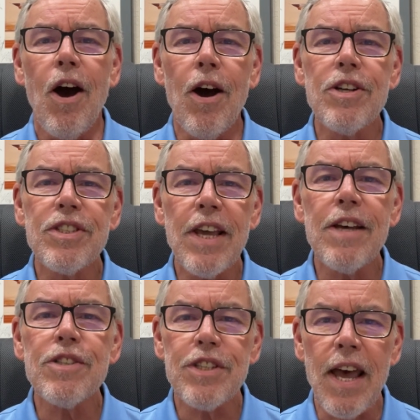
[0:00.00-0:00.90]
Our
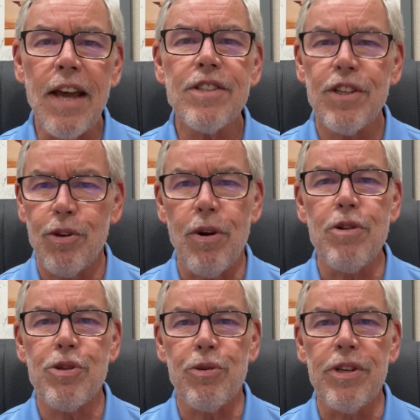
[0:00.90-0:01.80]
sales tax and
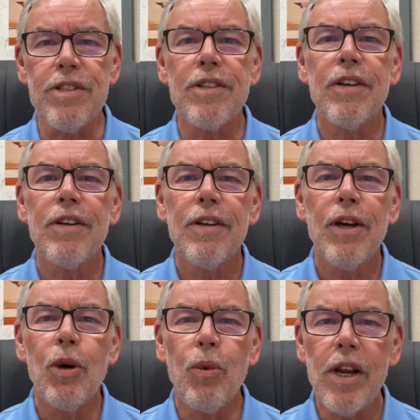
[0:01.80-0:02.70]
groceries.
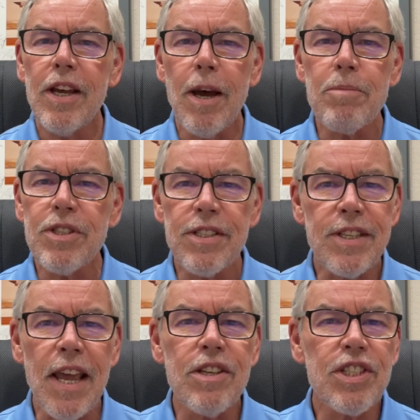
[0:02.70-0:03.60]
When it comes to
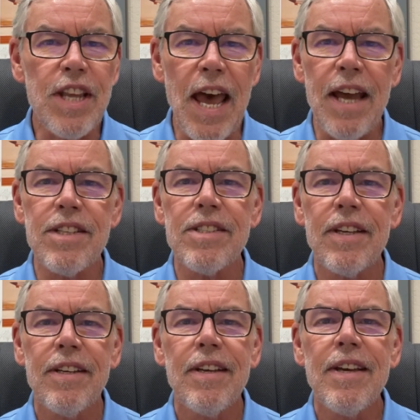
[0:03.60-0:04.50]
sales tax,
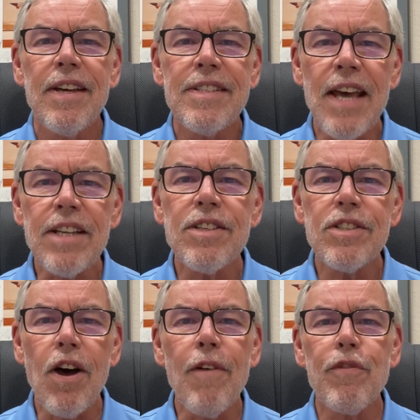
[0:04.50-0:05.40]

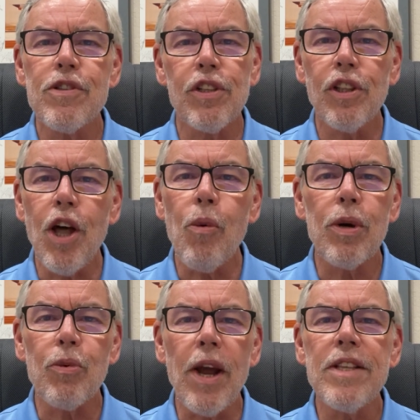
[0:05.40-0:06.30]
Texas offers
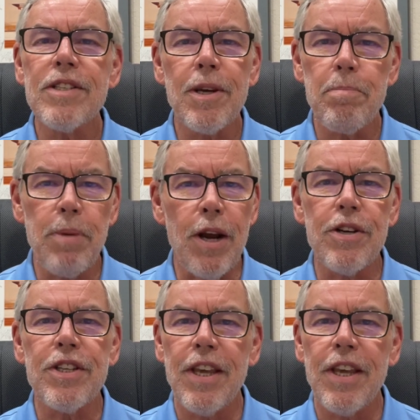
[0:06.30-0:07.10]
lower rates compared to